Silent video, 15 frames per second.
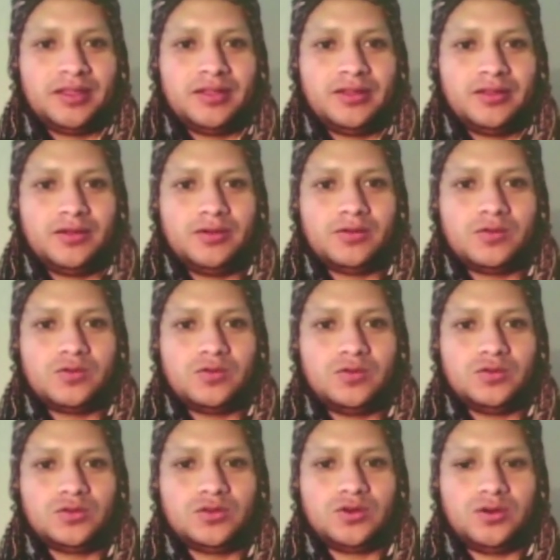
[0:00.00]
No,
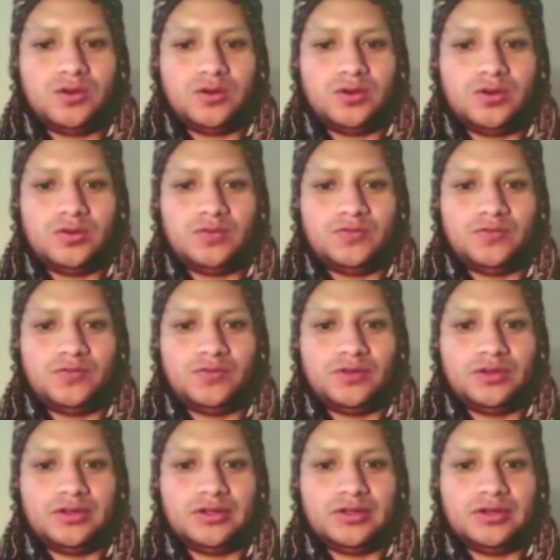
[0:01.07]
Cusco,
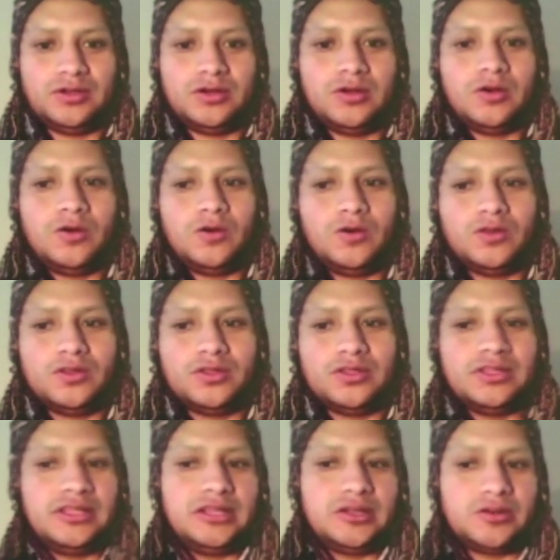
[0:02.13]
or
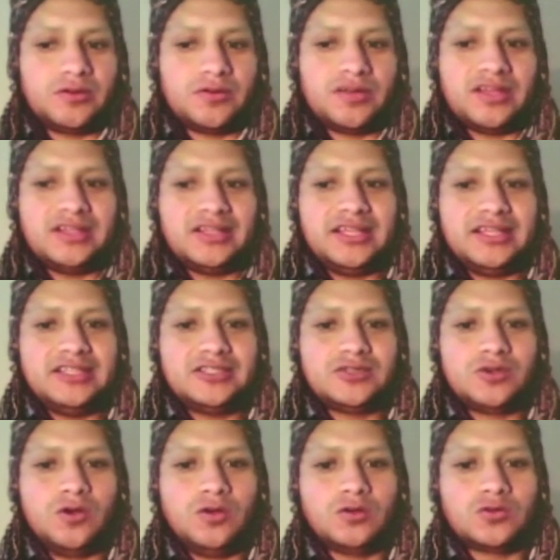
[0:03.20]
the correct name is
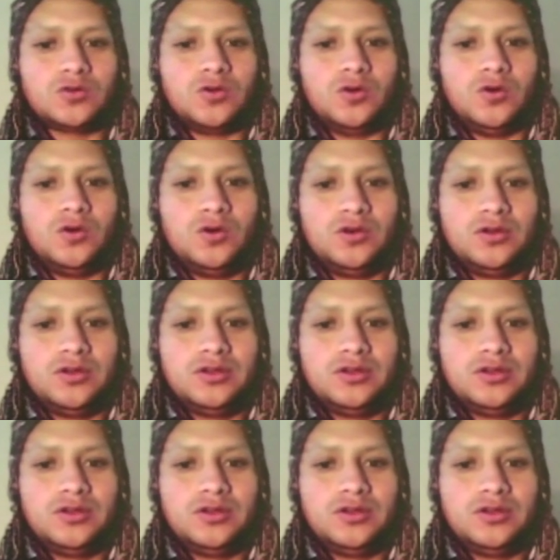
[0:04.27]
Cusco,